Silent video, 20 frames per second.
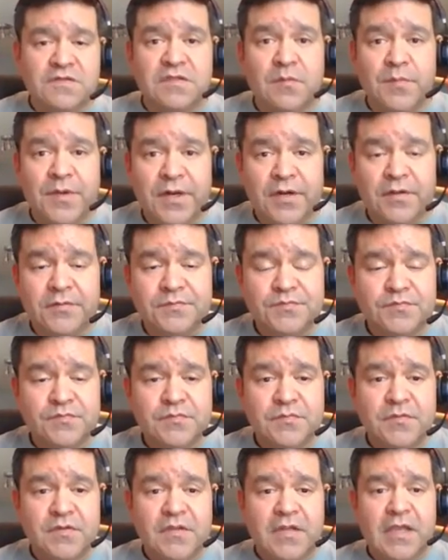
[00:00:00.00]
in the middle.
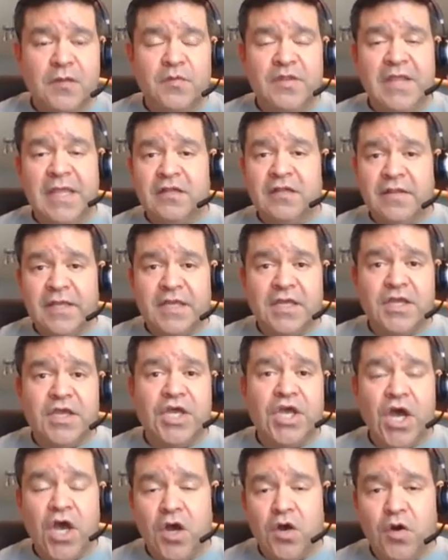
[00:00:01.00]
And when they click
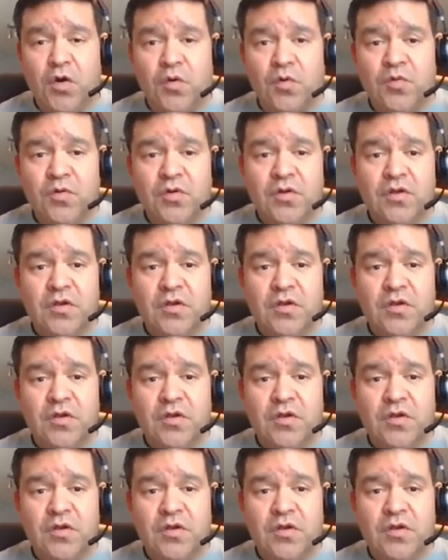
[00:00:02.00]
go,